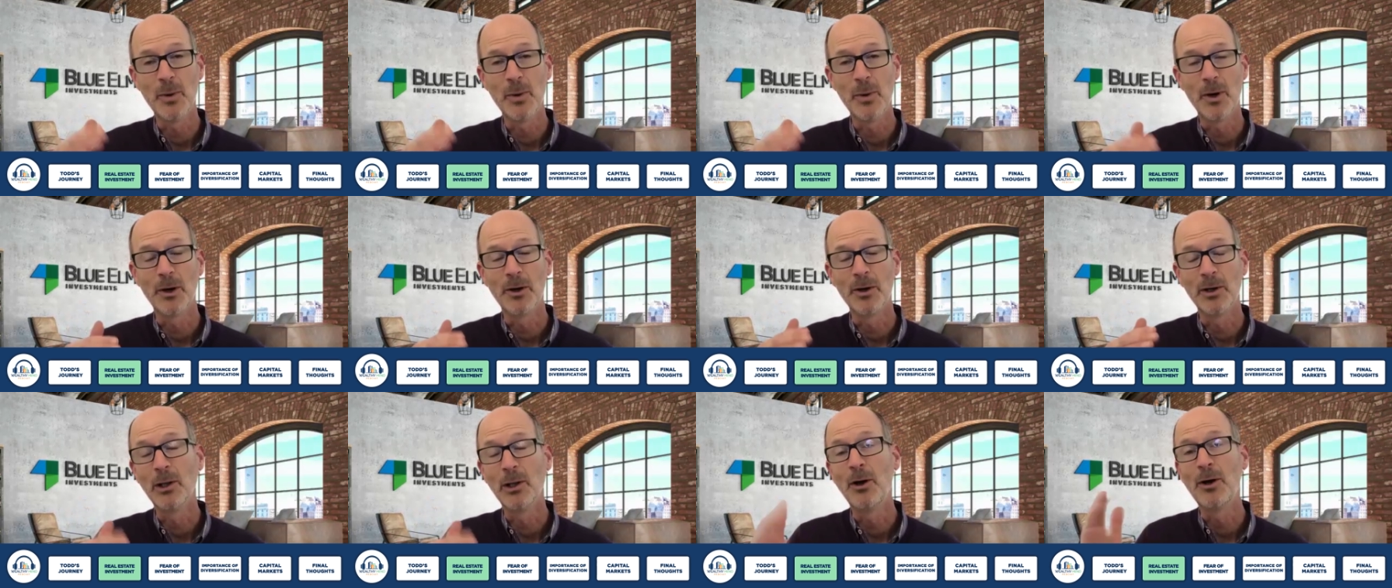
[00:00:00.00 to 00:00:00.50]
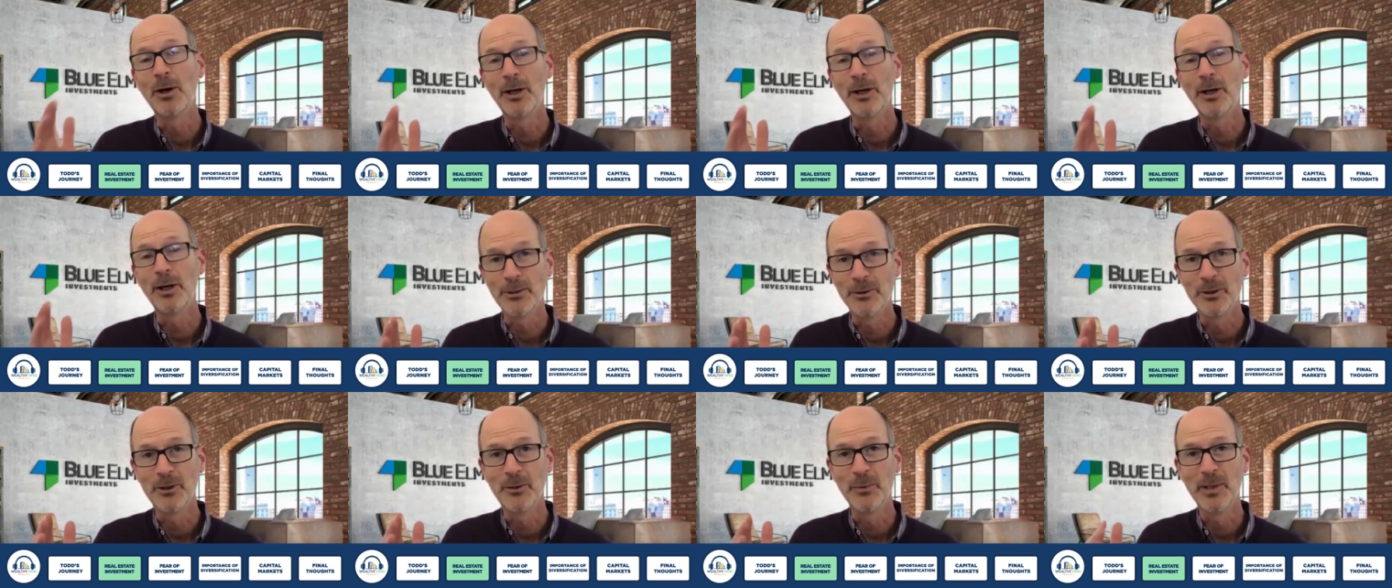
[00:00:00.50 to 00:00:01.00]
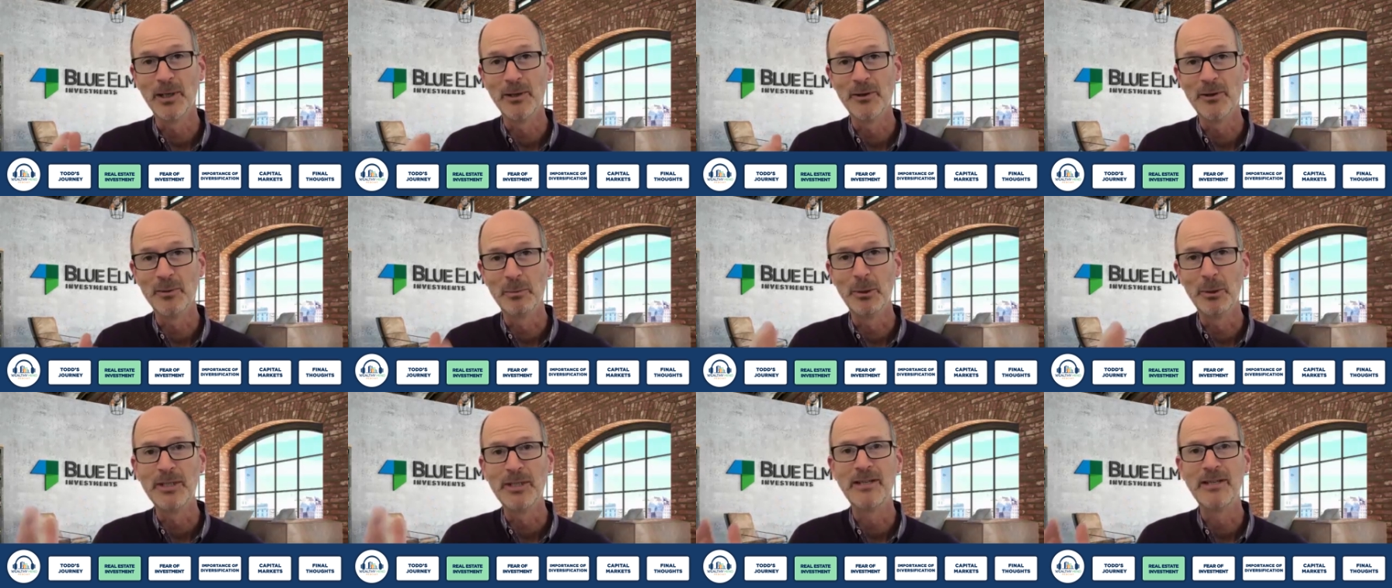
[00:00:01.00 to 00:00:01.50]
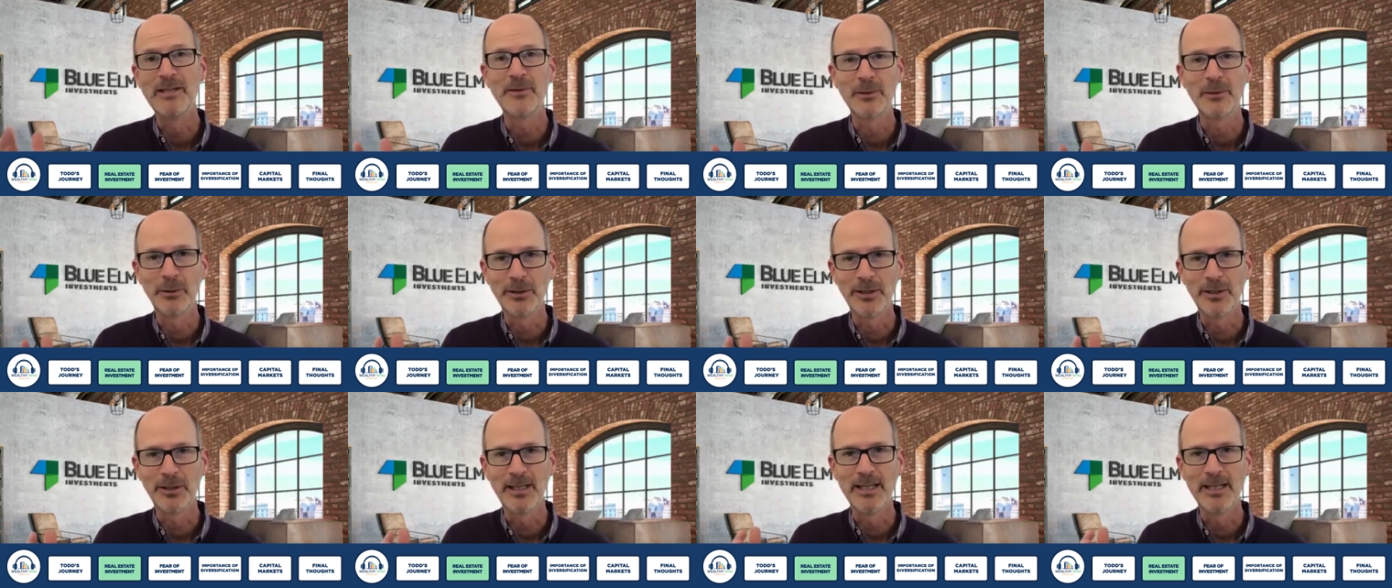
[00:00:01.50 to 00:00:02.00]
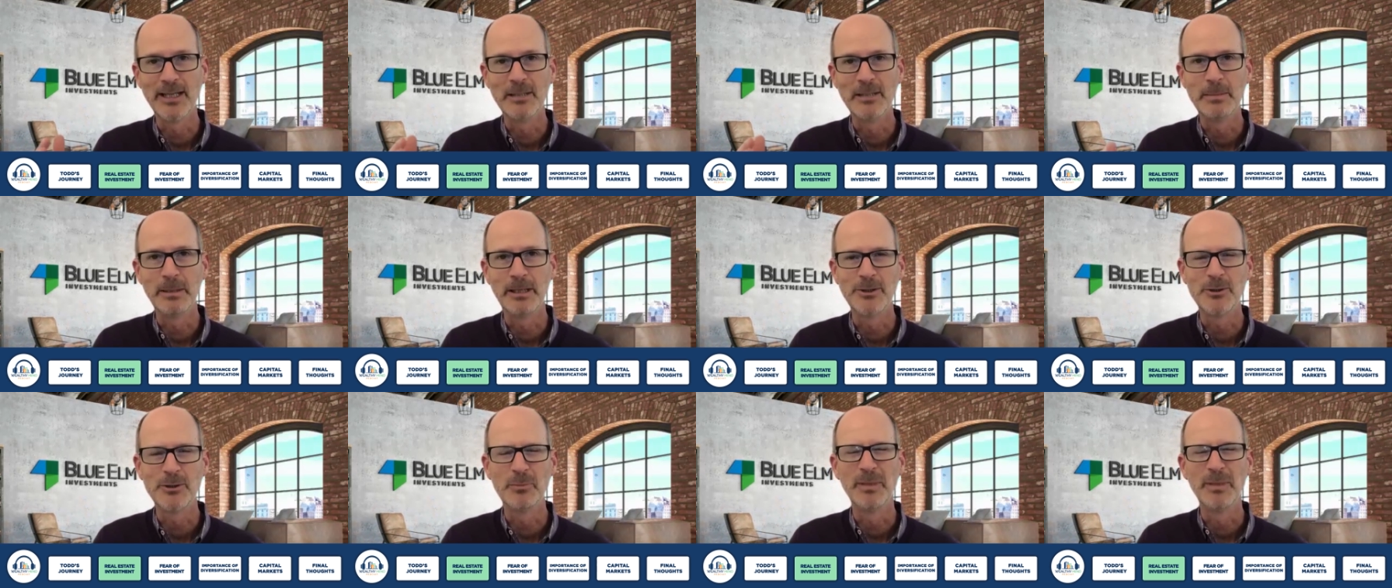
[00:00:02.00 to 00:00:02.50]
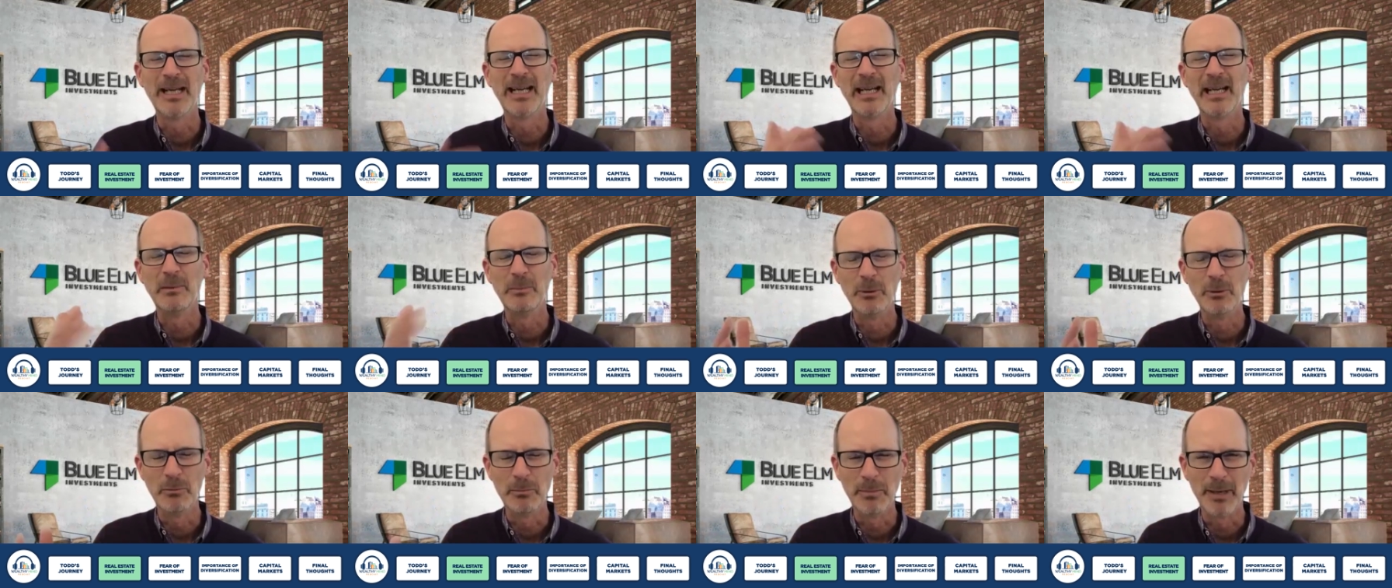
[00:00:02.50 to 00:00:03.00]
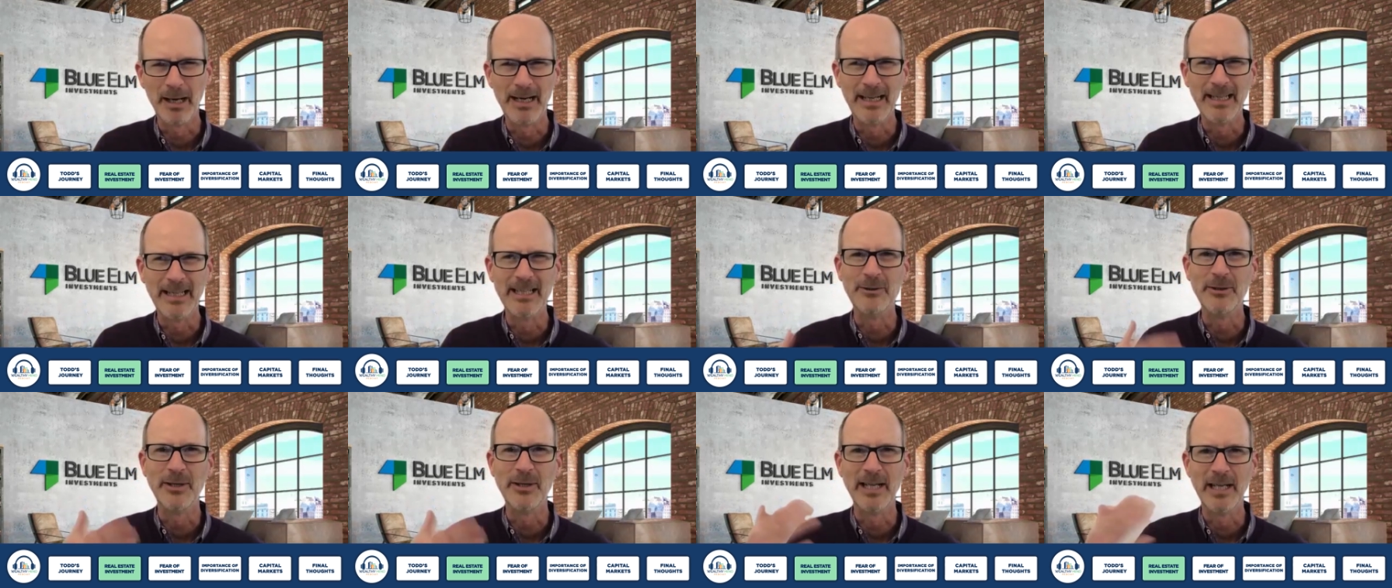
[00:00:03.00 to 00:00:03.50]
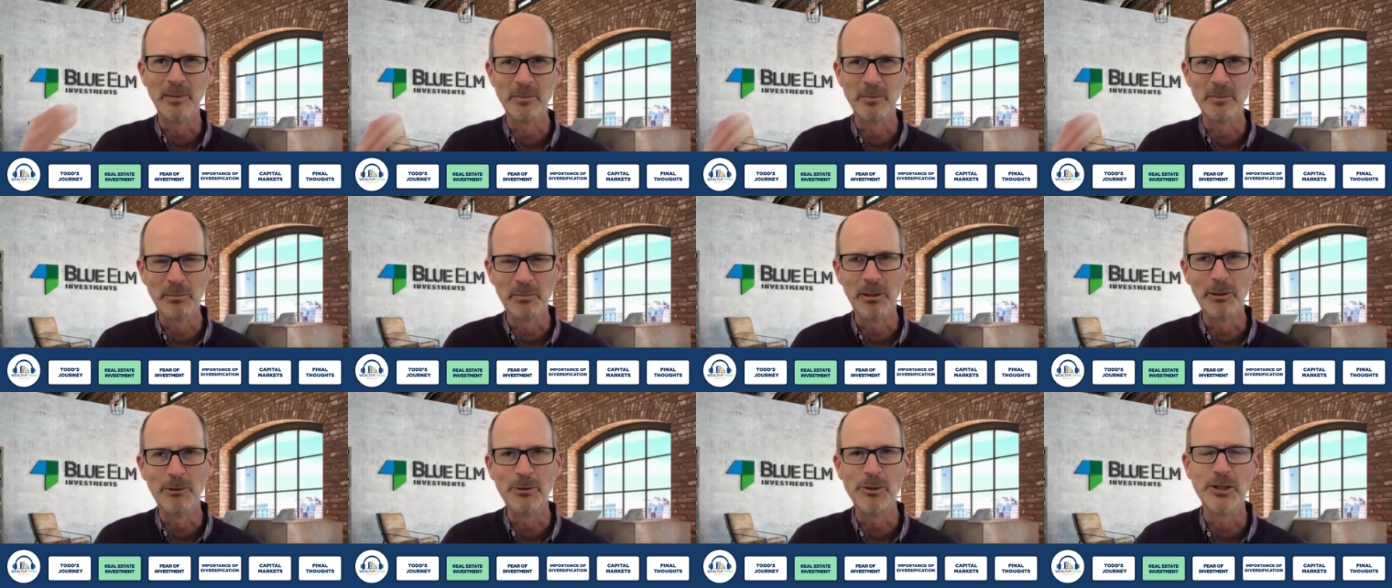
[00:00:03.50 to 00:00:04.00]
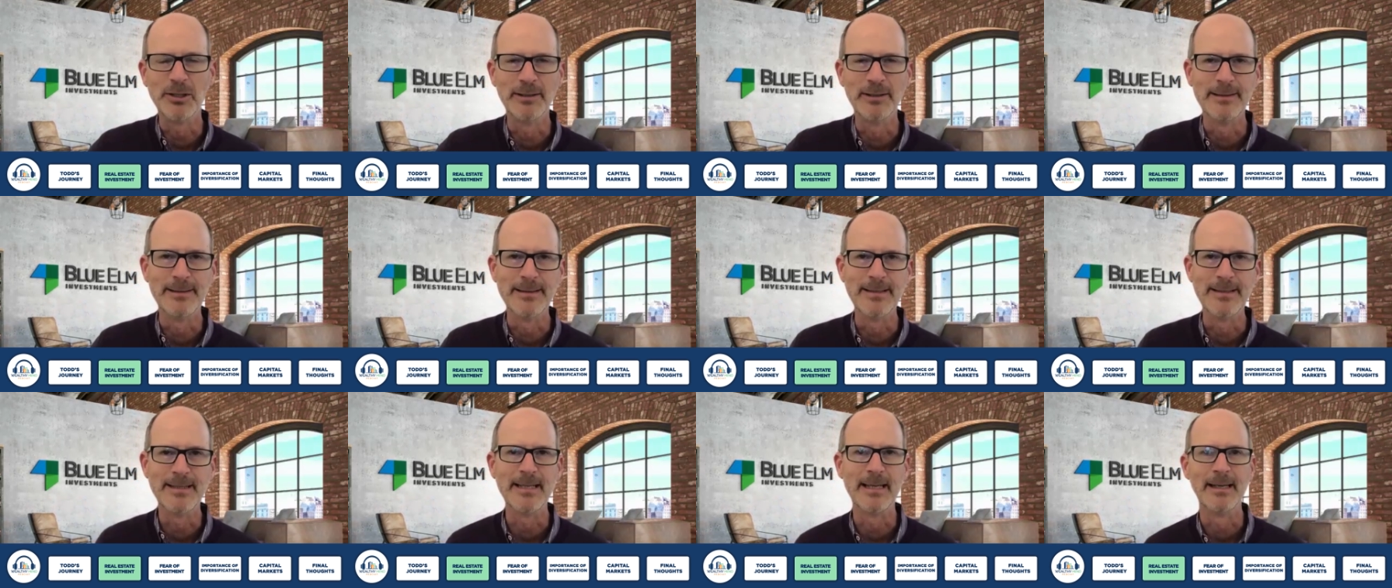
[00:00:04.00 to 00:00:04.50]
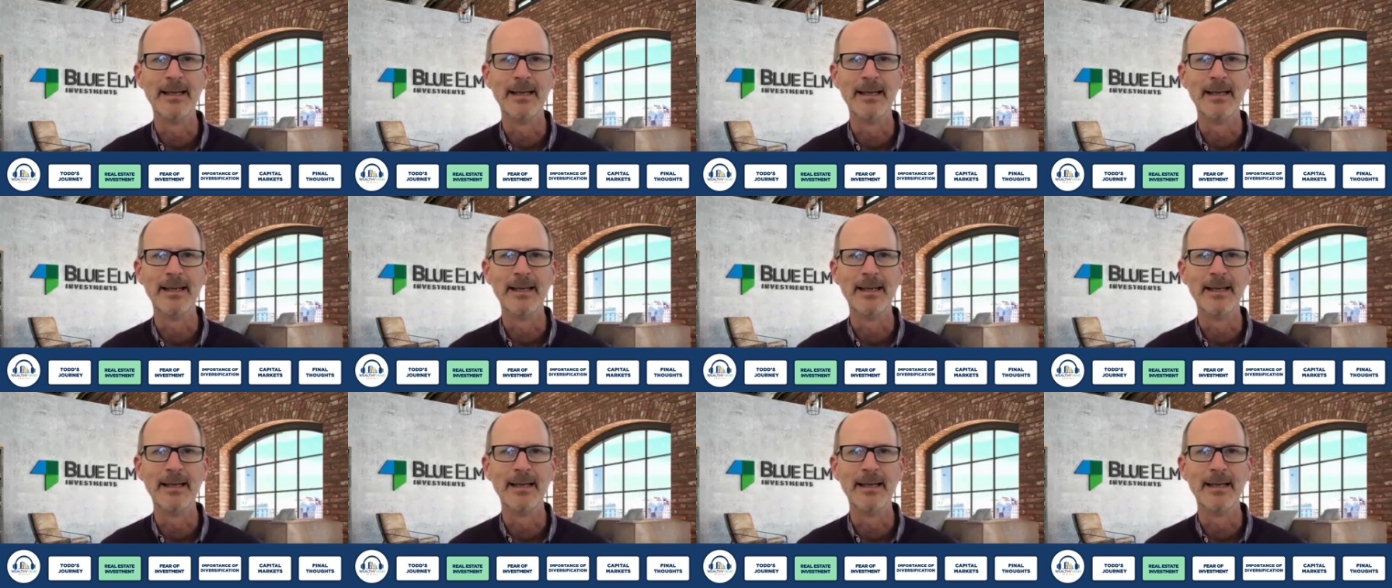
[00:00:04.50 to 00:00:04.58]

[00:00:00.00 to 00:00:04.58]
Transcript: you are along in your career, the more difficult it is because you're making more money and you're getting promotions.